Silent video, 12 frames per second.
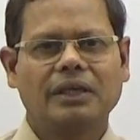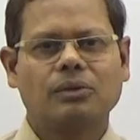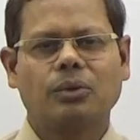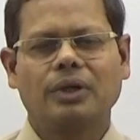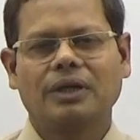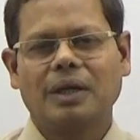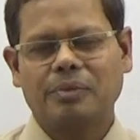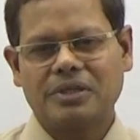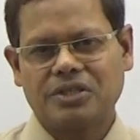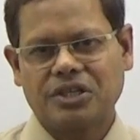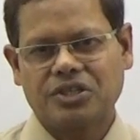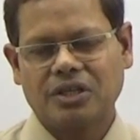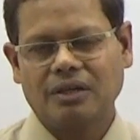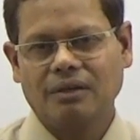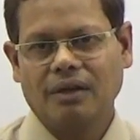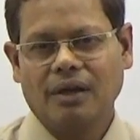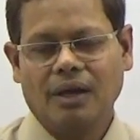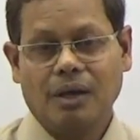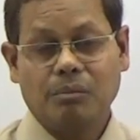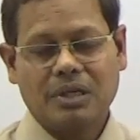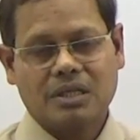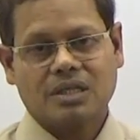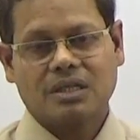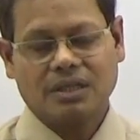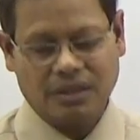including depreciation. But